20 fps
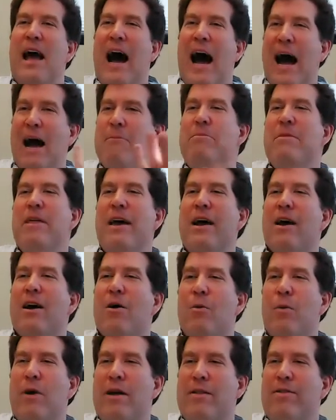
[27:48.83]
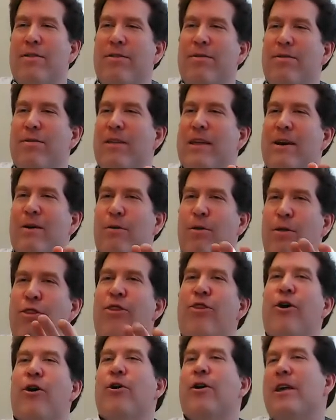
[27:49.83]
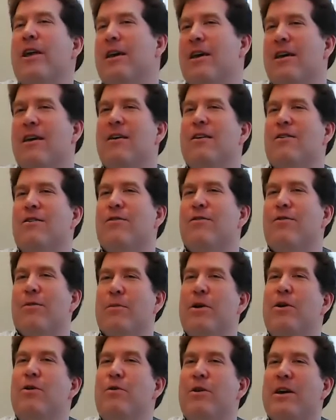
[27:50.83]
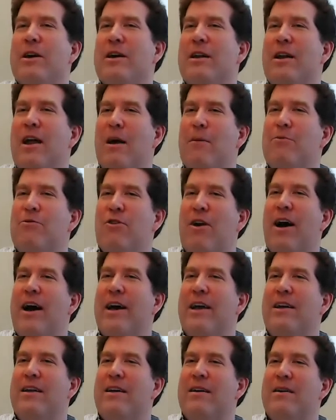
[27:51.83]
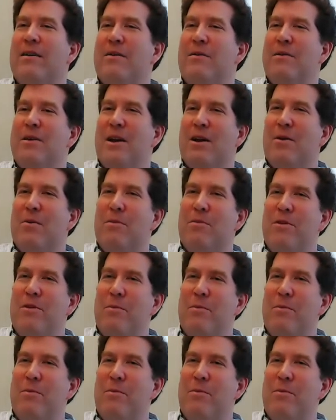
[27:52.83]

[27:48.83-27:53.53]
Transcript: I'm there with, you know, 30 kids from Union, and I'm trying to, you know,